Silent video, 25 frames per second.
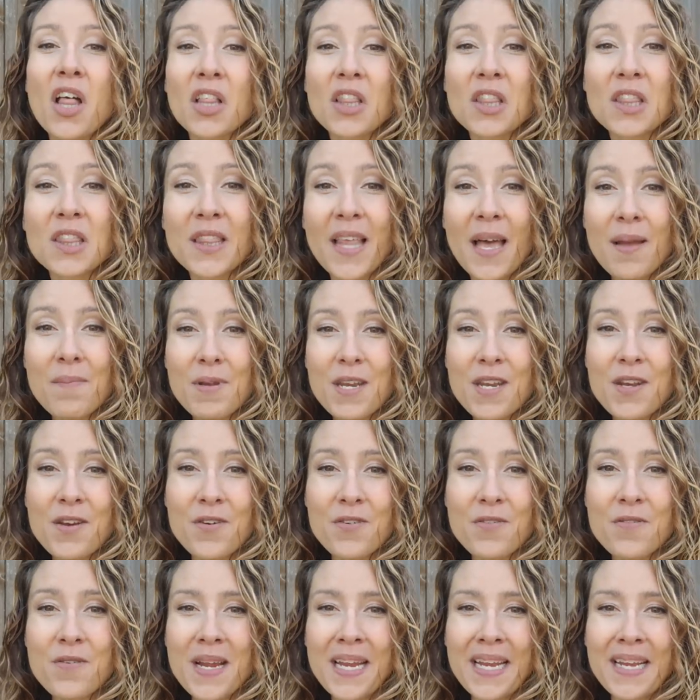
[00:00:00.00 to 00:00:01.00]
Let me
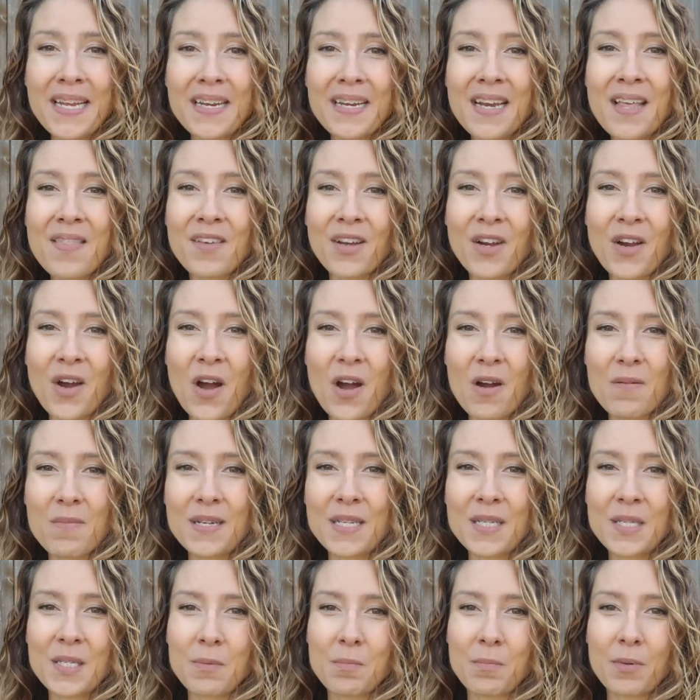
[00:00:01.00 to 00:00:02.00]
know in the
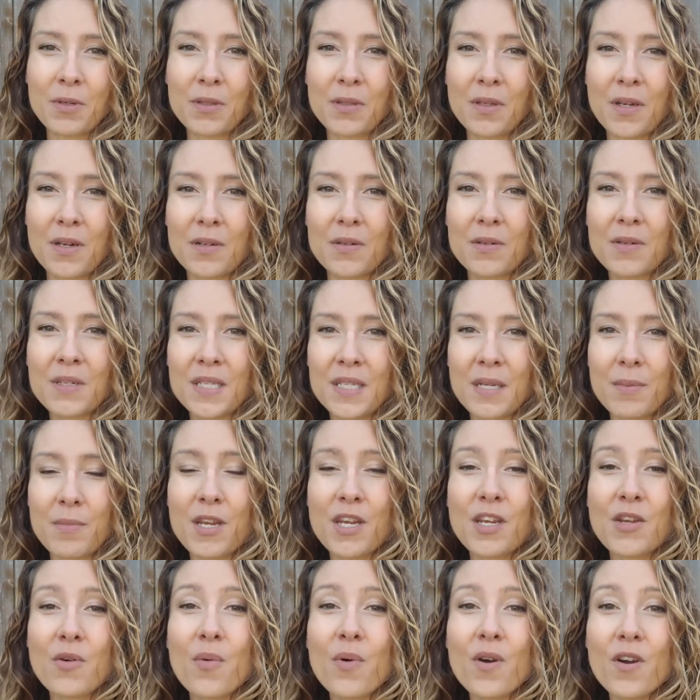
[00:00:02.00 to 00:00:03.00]
comments below some
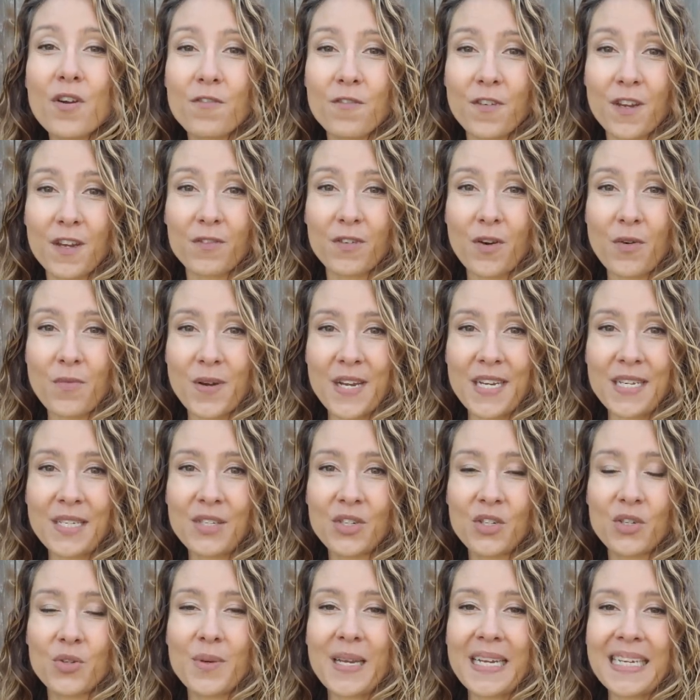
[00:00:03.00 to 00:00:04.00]
of your favorite
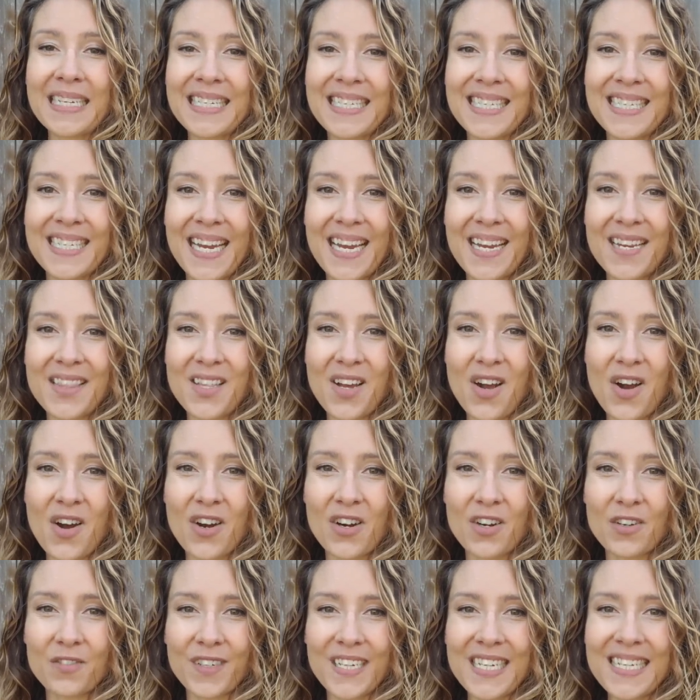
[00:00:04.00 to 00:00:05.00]
ways to extend the
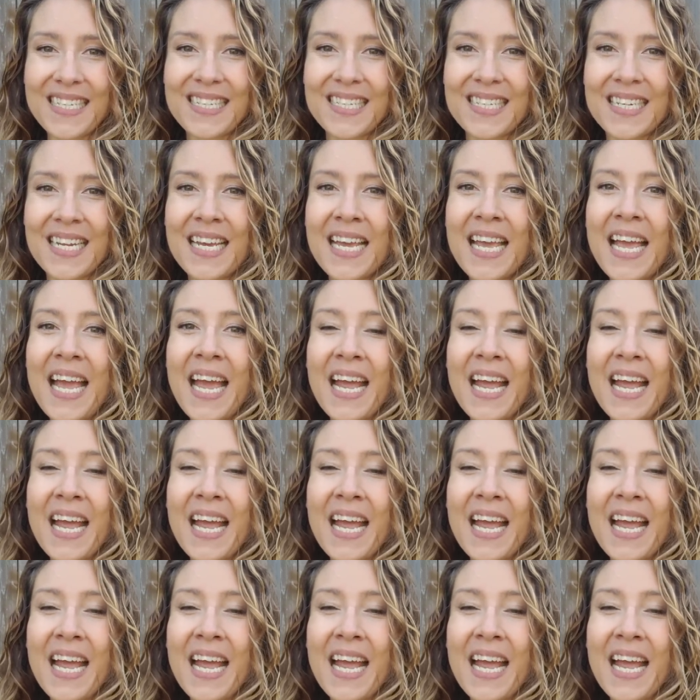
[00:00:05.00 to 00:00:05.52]
harvest